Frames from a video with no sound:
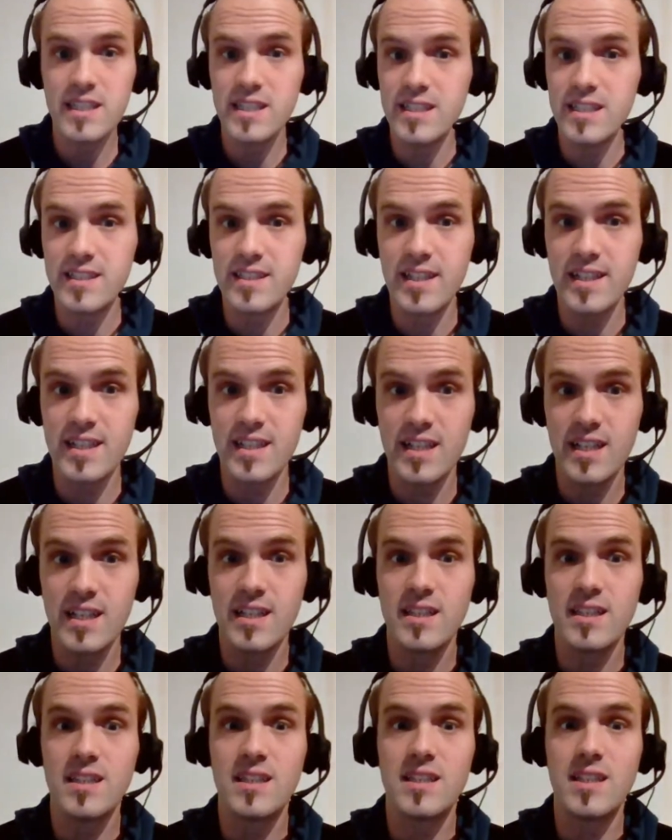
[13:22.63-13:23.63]
is a
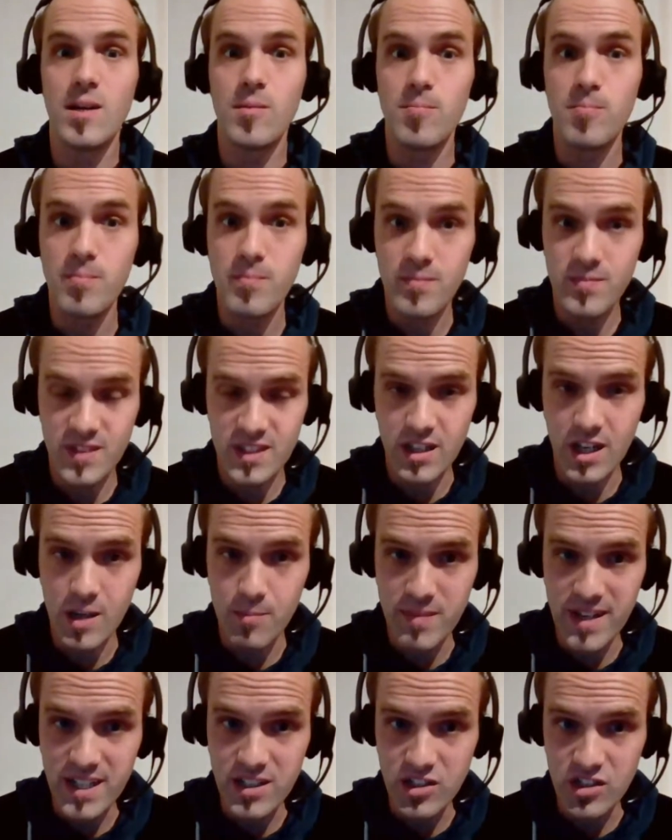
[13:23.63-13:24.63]

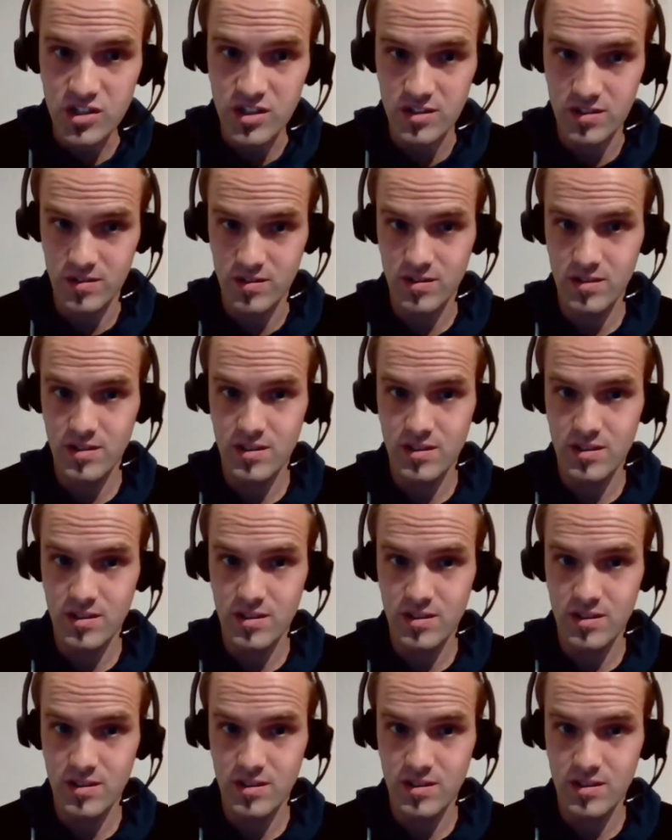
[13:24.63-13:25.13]
dimension.